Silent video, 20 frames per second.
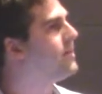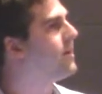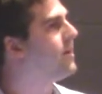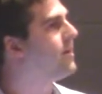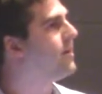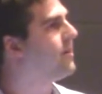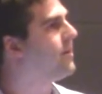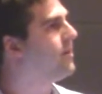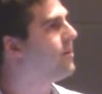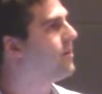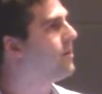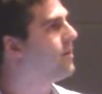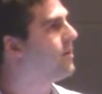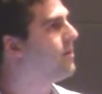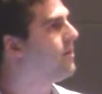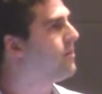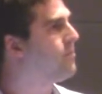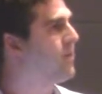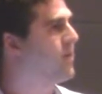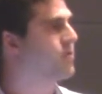
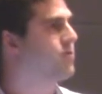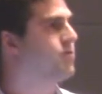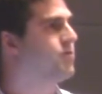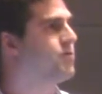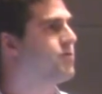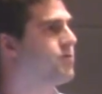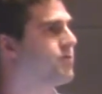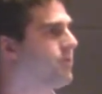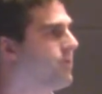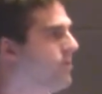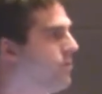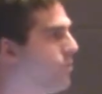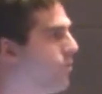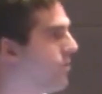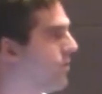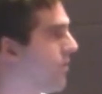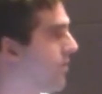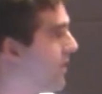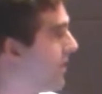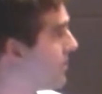a picture's
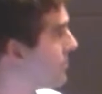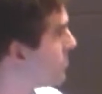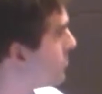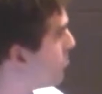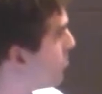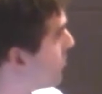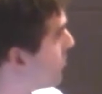worth 1,000